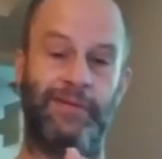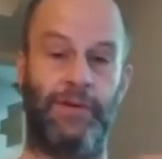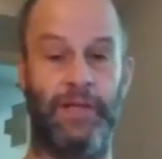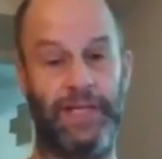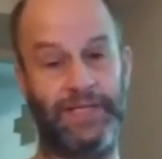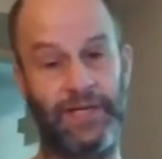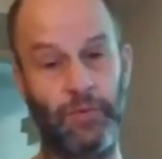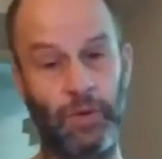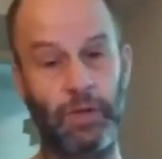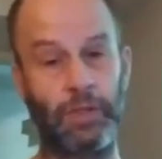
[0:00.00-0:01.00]
Well, that didn't
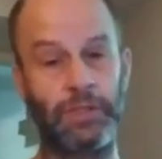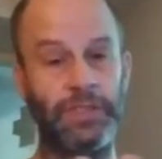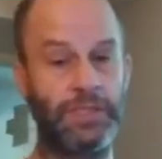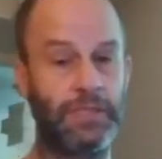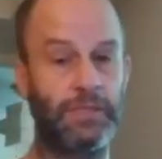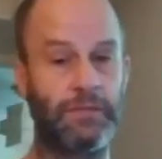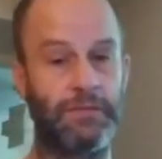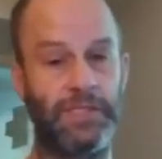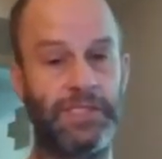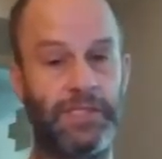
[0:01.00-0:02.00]
work. She's
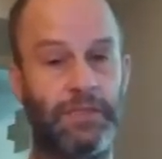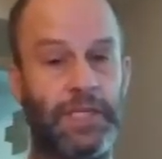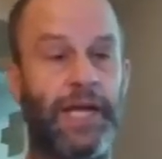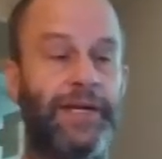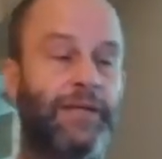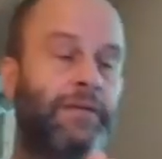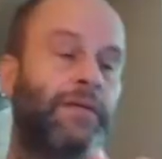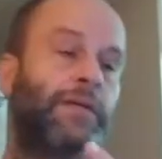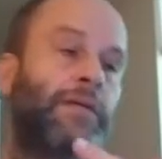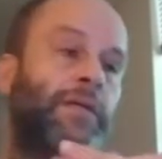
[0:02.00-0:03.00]
she still died.
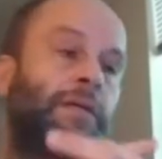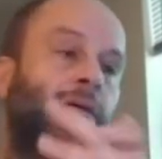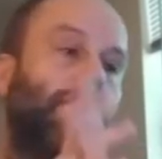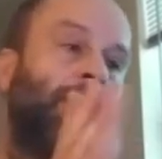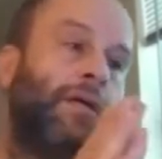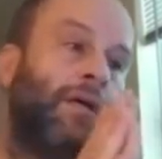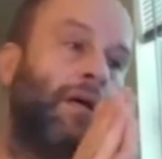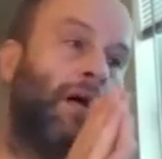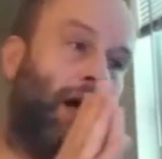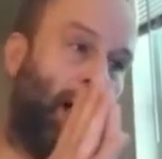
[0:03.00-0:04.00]

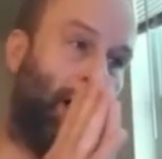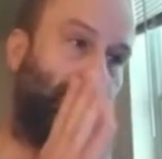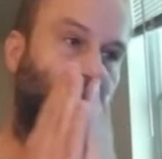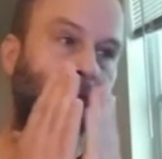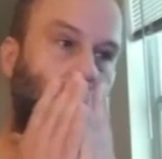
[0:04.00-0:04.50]
Um,